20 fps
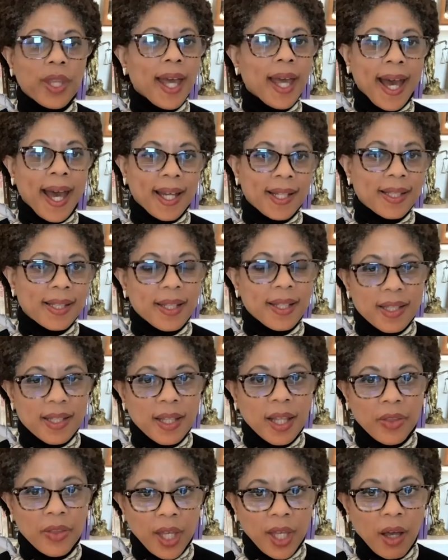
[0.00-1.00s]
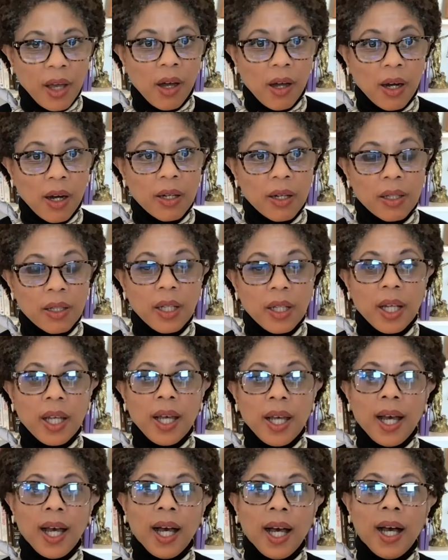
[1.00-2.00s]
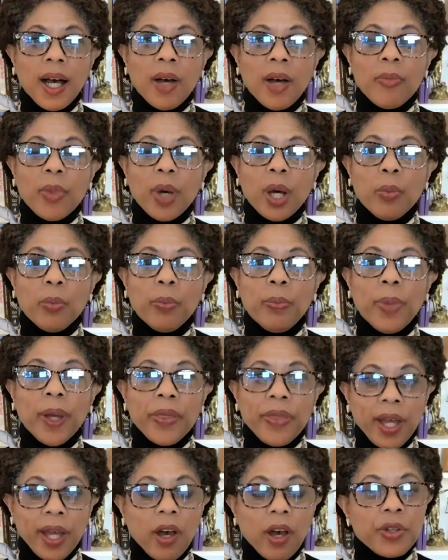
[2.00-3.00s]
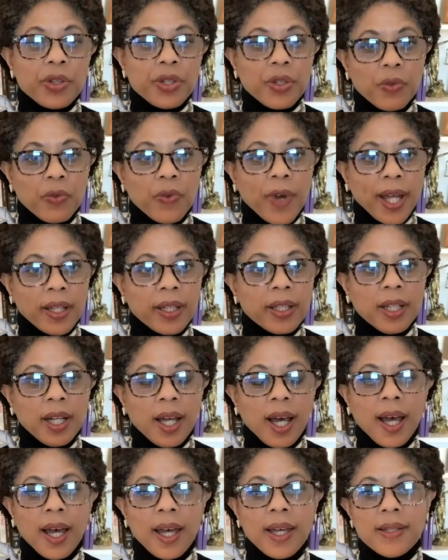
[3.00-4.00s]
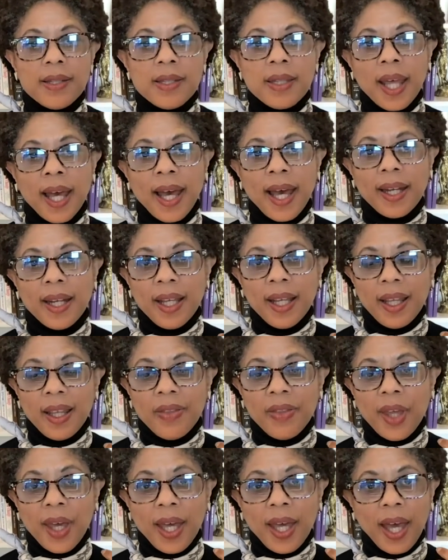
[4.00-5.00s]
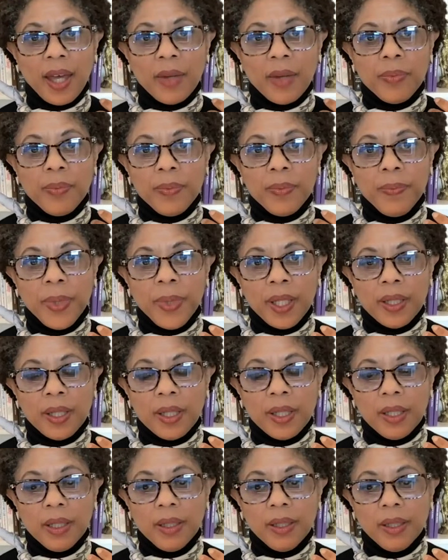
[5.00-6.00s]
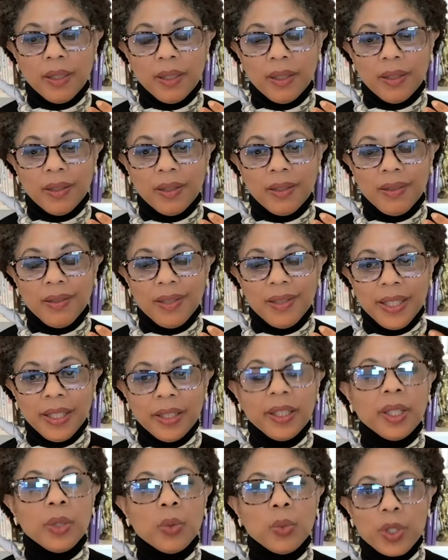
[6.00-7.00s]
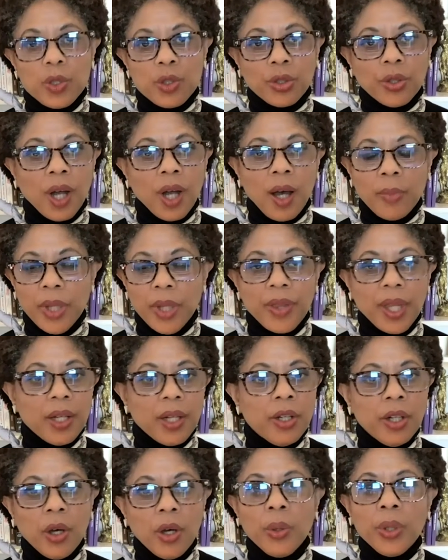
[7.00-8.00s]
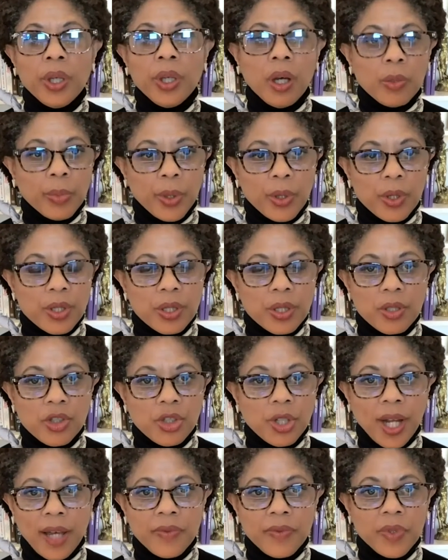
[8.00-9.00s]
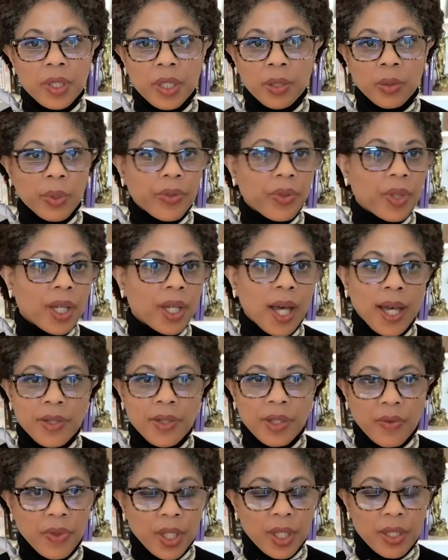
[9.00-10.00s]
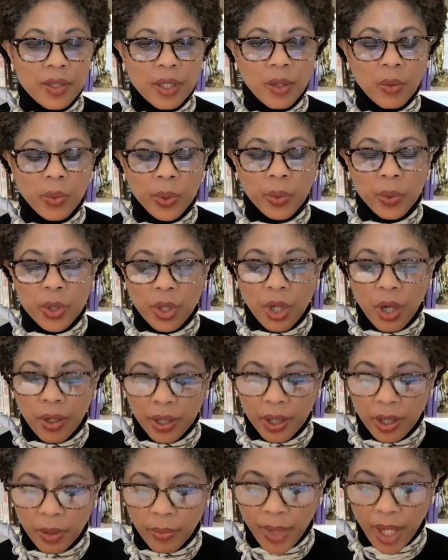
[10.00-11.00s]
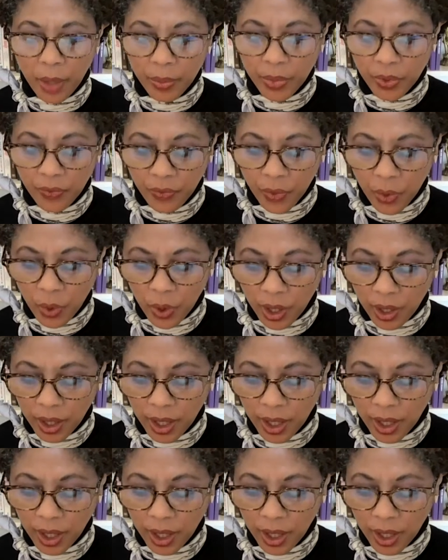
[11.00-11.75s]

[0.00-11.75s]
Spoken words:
assets that they are. But they also recognized that they had been dealing with trauma that no young person should have to deal with, the kinds of things that we were talking about before.